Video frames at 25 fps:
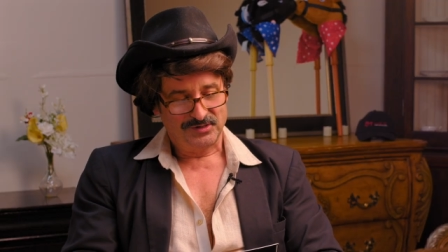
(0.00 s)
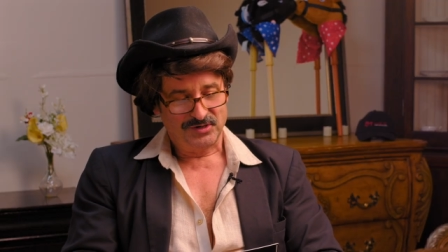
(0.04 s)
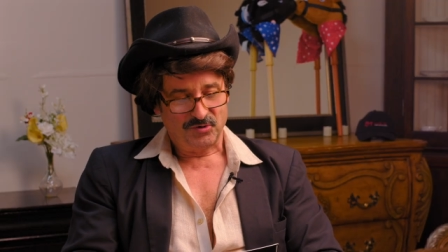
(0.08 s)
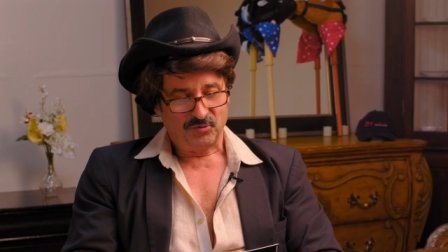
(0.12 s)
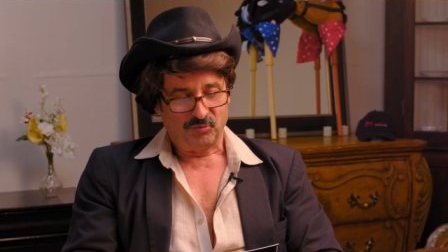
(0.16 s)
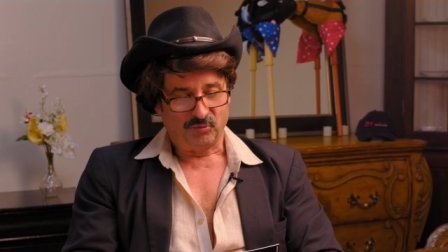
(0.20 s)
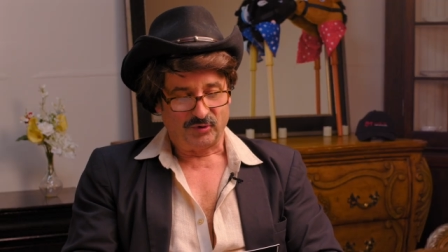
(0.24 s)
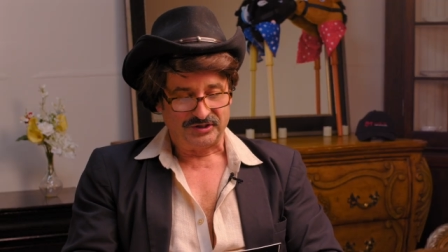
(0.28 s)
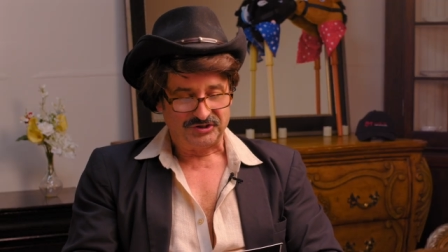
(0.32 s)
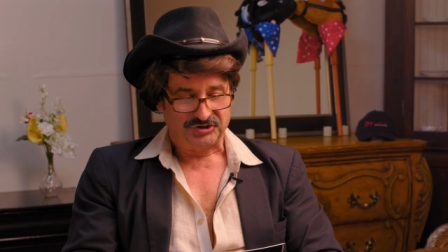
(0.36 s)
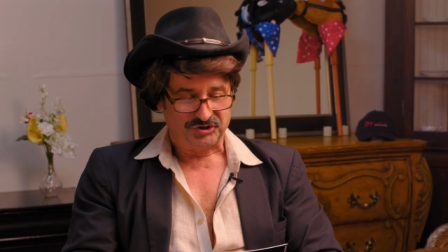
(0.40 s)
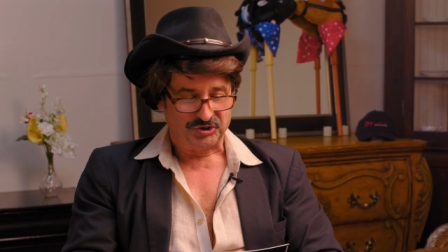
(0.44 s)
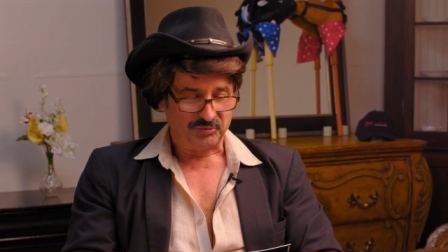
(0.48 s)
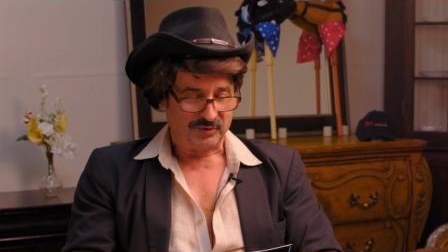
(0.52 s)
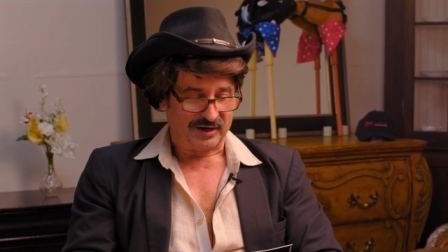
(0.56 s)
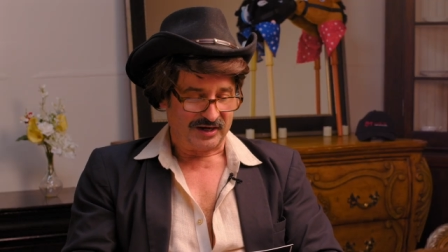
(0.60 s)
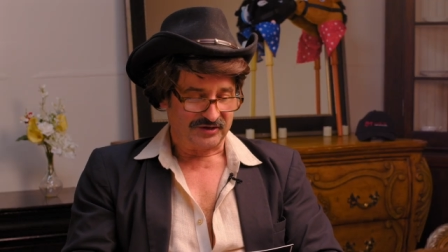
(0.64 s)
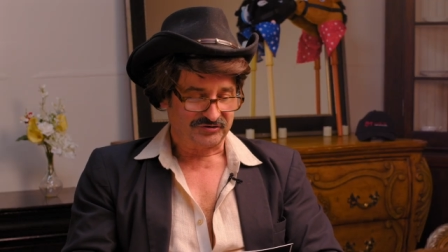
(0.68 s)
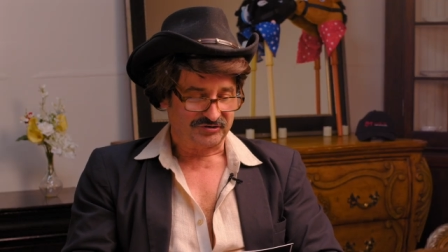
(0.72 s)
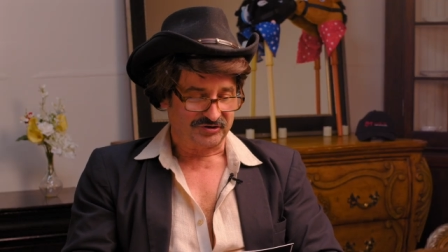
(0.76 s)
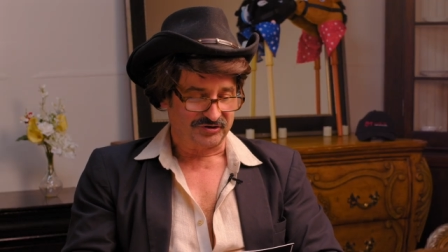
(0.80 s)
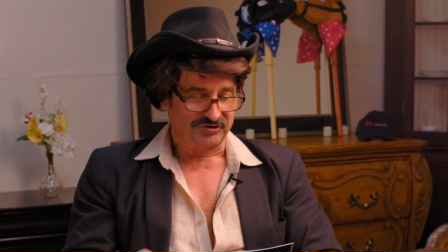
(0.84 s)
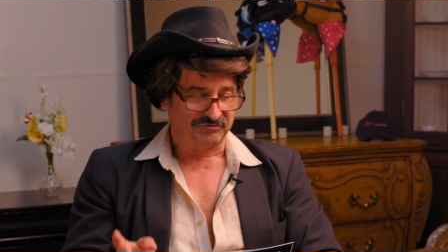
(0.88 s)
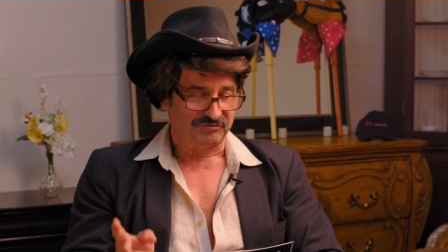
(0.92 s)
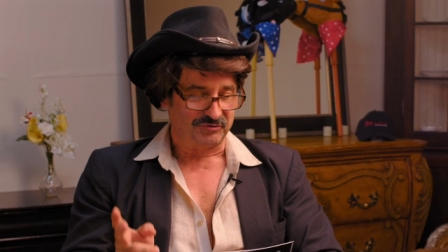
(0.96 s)
won two
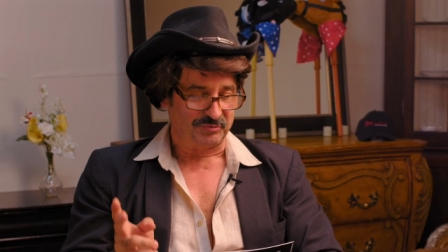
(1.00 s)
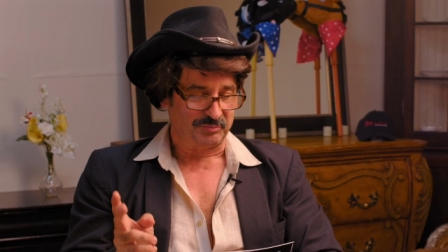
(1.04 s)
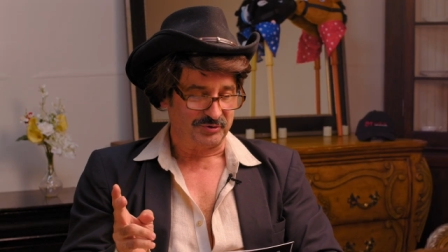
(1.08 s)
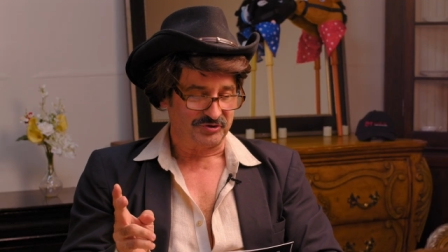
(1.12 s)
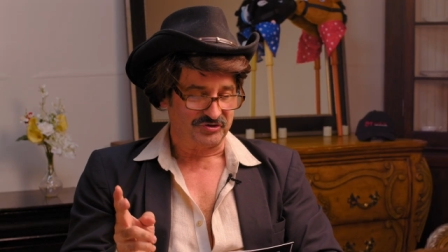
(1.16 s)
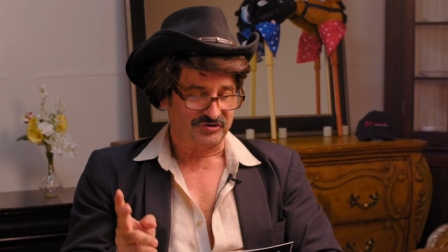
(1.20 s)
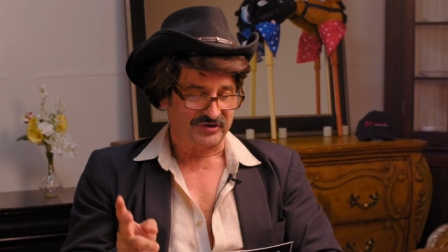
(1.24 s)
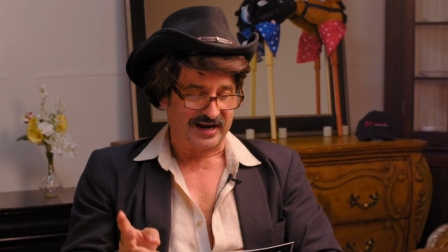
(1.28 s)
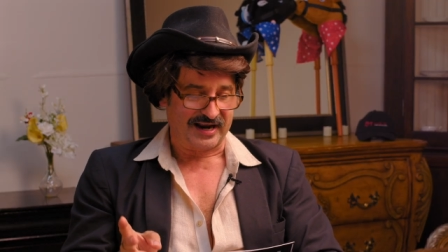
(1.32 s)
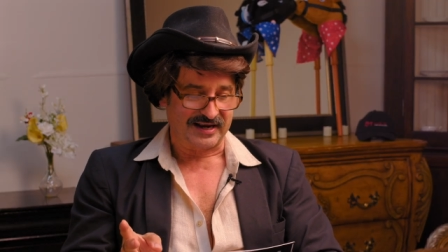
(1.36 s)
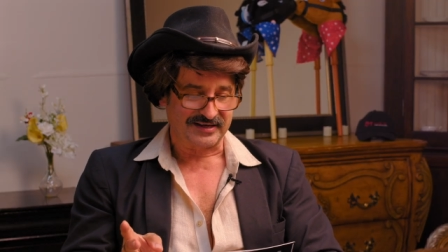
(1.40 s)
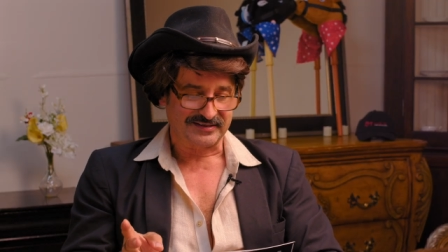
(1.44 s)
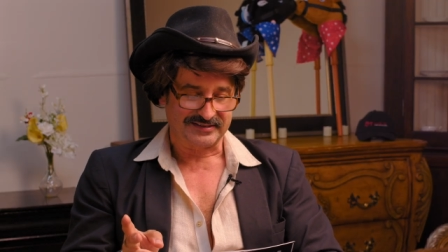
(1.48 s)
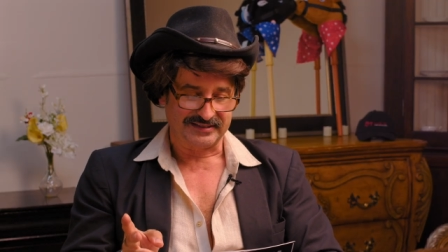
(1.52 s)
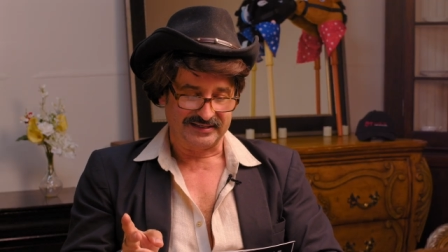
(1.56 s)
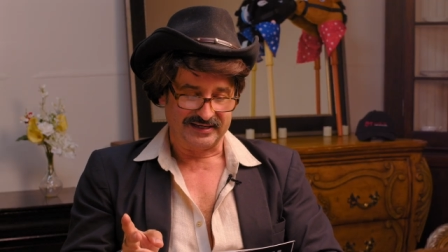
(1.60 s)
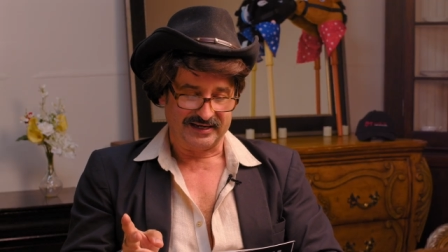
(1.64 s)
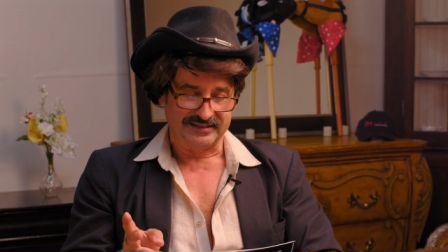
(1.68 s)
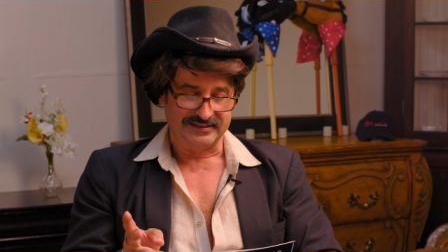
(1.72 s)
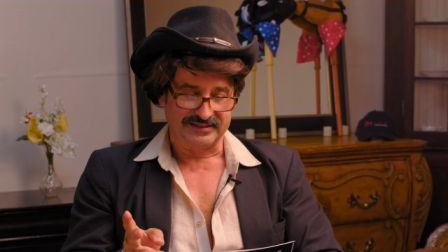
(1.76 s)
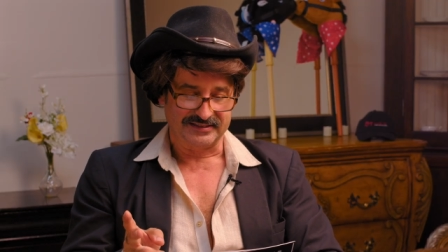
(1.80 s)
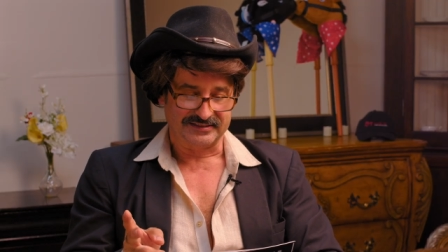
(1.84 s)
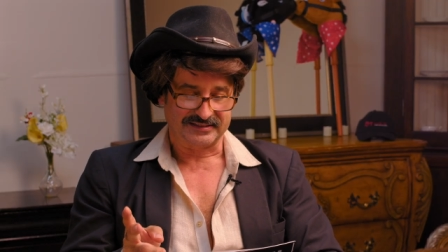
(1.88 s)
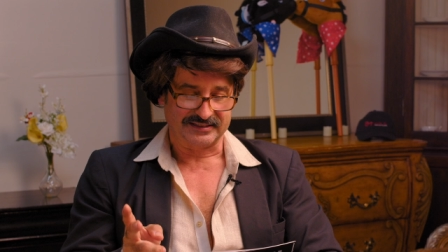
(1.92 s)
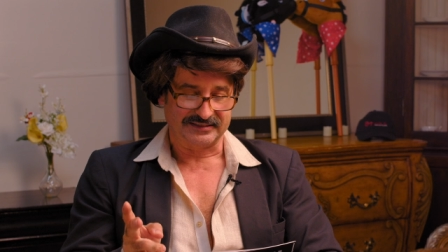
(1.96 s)
Oscars for Butch Cassidy
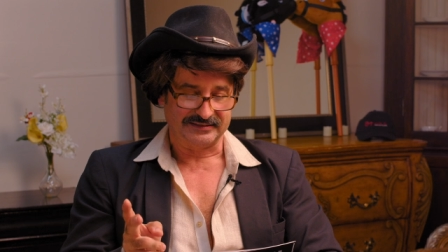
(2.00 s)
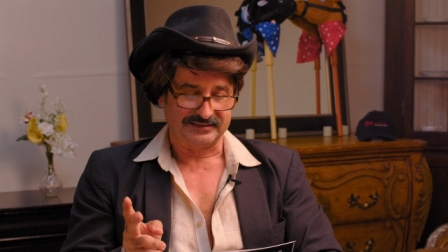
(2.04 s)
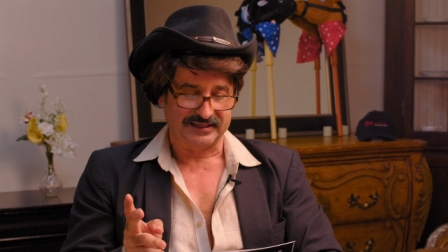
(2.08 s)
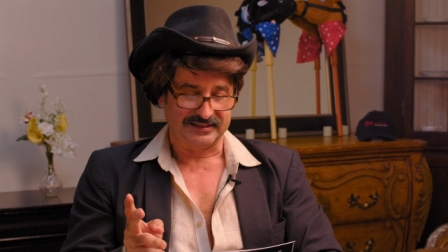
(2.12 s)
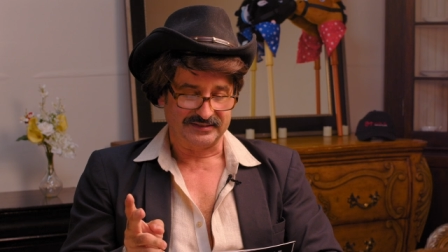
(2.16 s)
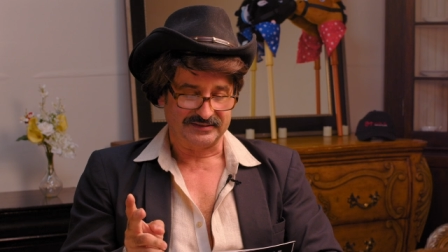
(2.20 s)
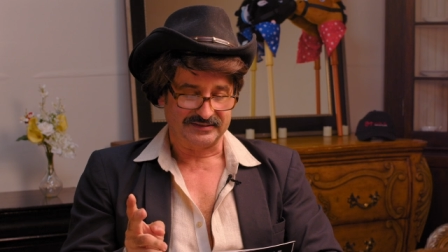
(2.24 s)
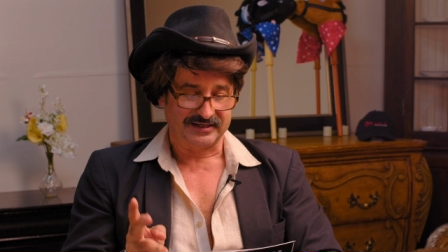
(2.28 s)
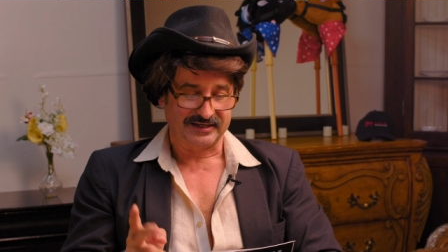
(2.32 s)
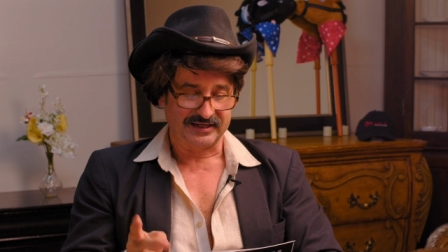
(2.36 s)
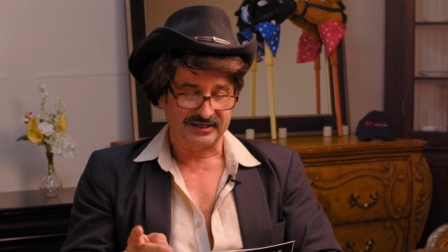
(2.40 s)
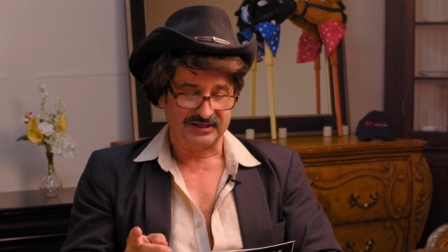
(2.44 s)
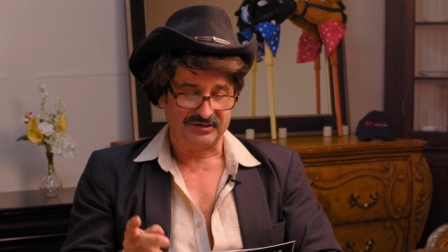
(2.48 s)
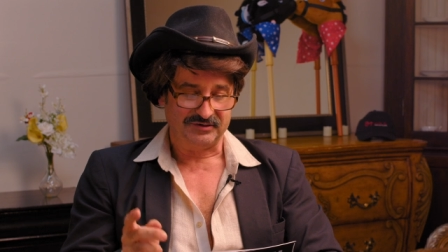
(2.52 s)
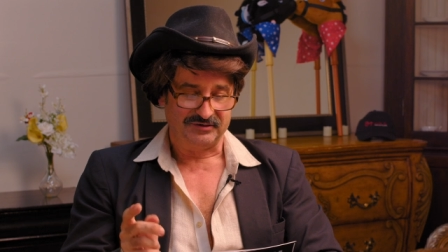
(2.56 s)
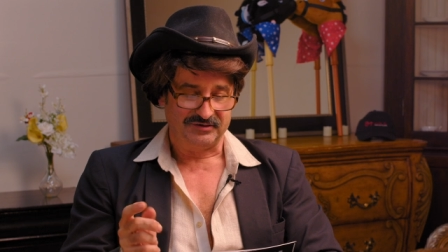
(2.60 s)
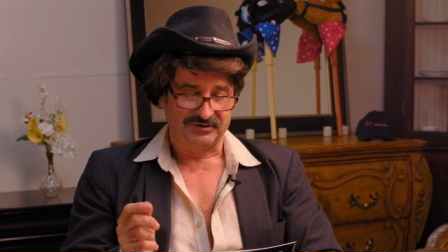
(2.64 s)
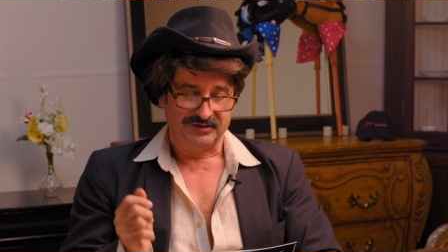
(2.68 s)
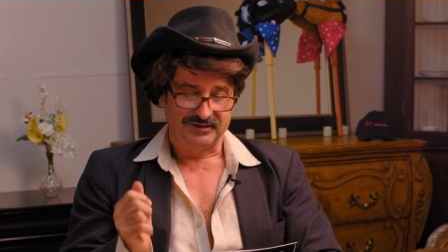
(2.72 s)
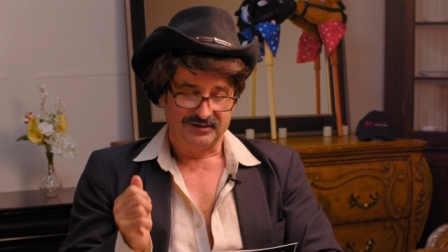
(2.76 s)
and the Sundance Kid,